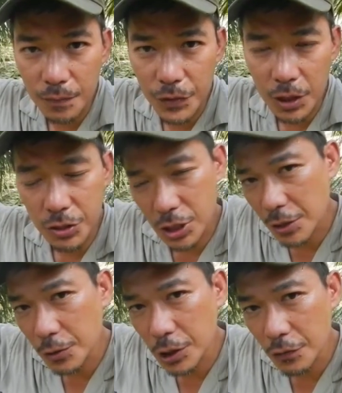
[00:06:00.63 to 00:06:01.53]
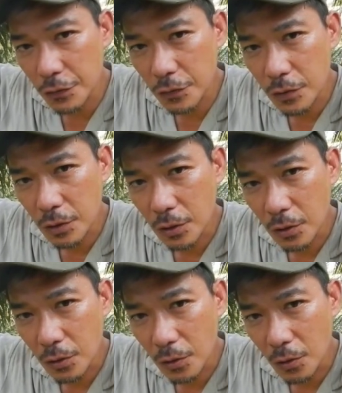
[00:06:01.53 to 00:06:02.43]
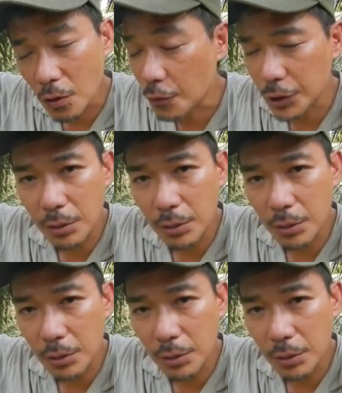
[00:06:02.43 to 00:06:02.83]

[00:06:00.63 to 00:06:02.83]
the executive, or for that